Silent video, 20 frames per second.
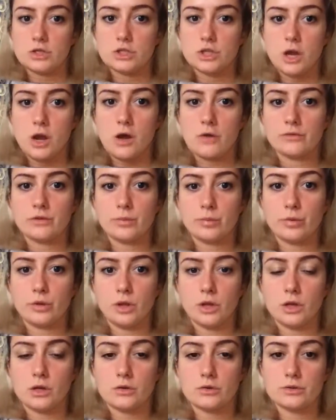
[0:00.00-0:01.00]
of the
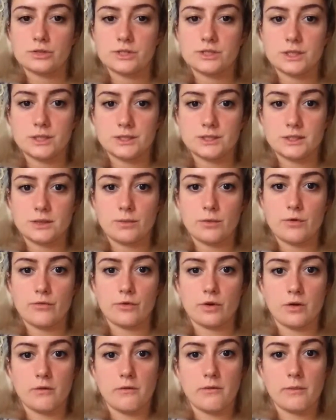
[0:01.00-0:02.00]
political system
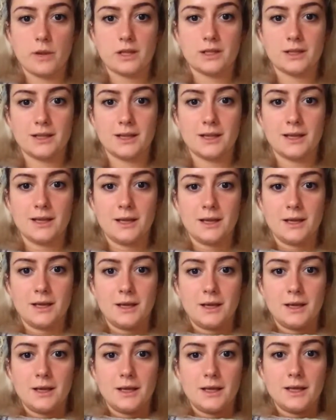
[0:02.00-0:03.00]
of government
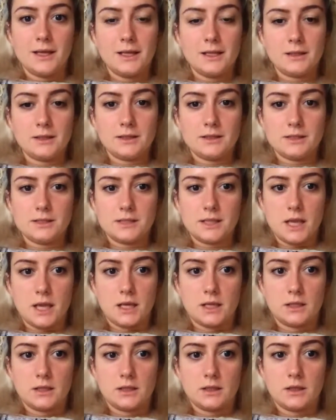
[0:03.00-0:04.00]
in the
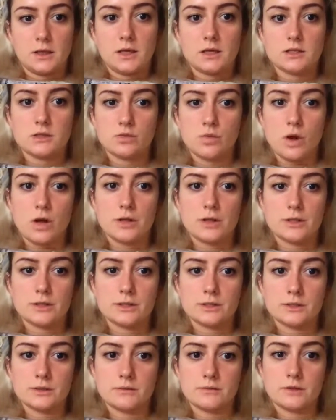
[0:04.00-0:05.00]
state, as well
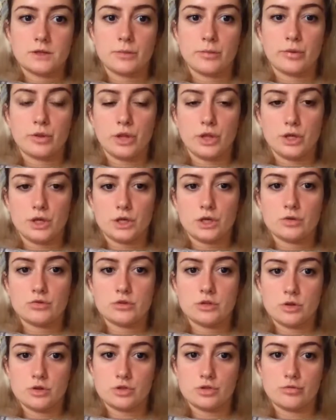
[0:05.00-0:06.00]
as the
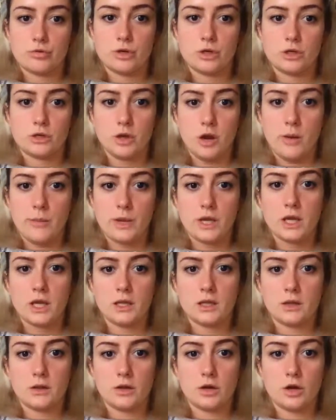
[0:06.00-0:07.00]
political, social, economic,
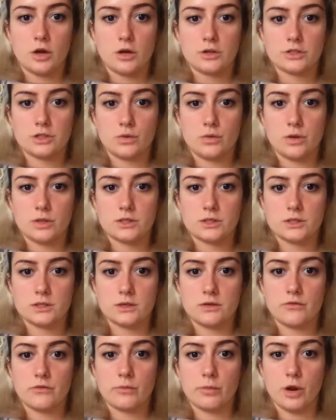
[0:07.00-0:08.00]
and other
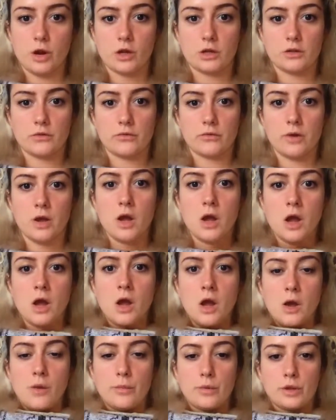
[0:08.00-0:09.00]
consequences of imperative
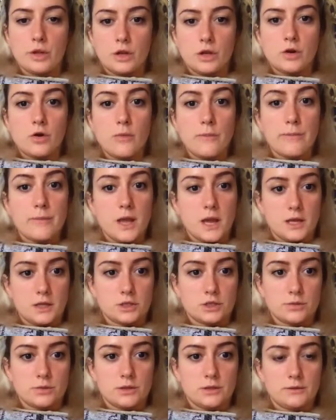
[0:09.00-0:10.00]
political
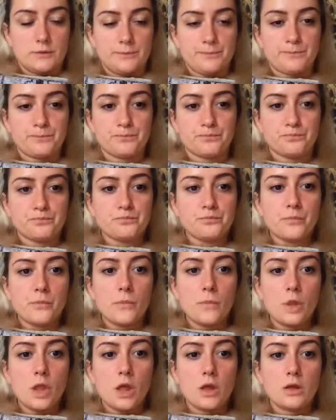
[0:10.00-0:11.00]
management.
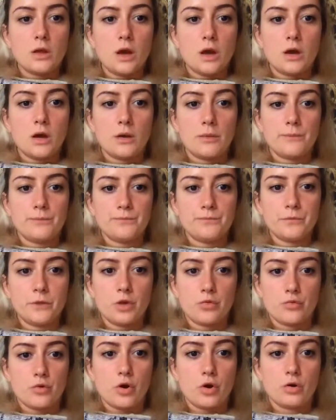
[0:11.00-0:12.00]

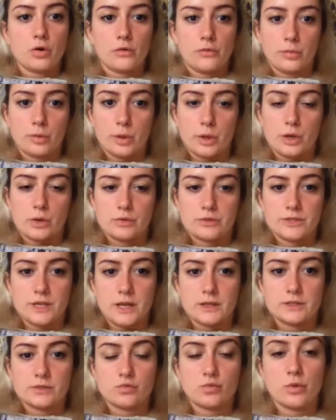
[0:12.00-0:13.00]
The role of political
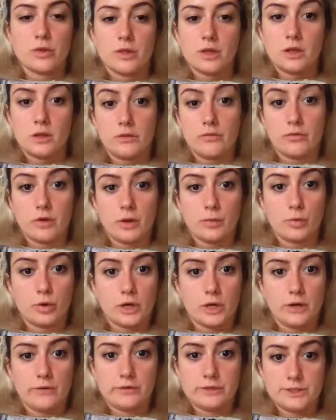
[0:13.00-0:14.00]
science within the
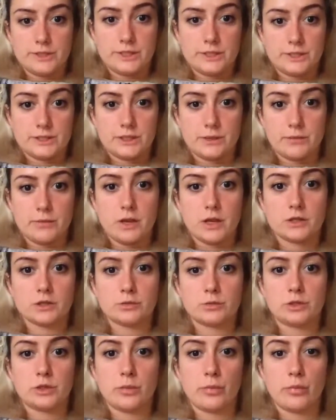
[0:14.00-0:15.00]
framework of a system
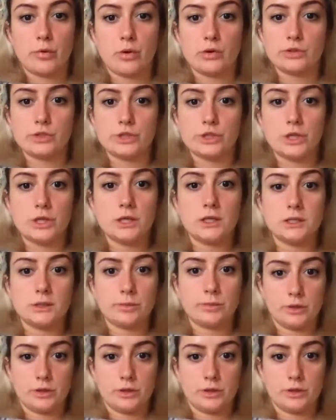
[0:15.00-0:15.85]
management approach in